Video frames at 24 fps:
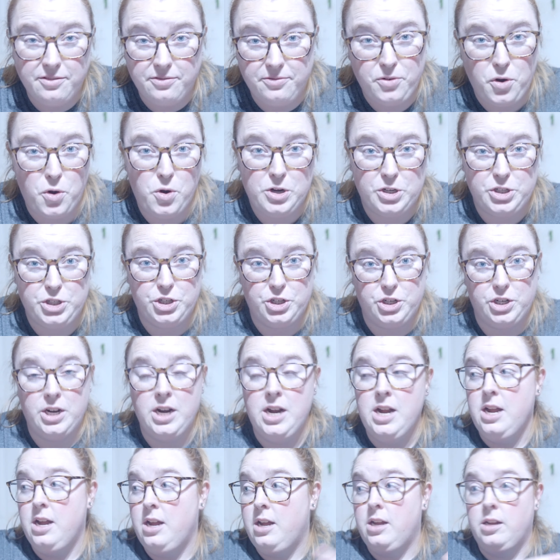furniture
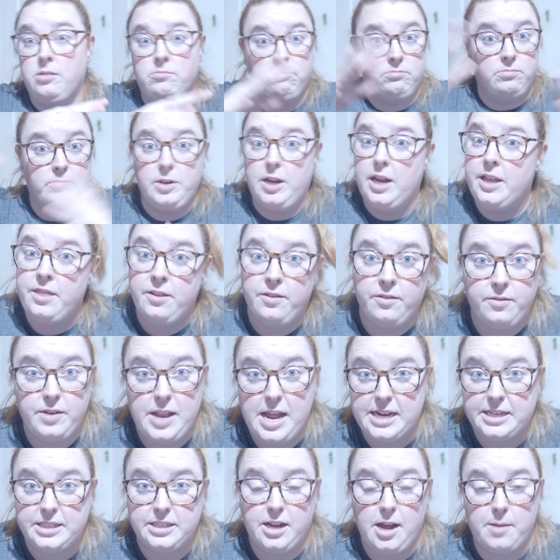in the
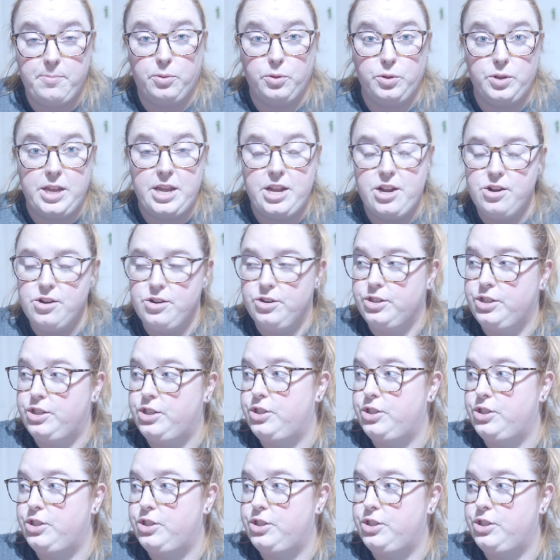next couple years.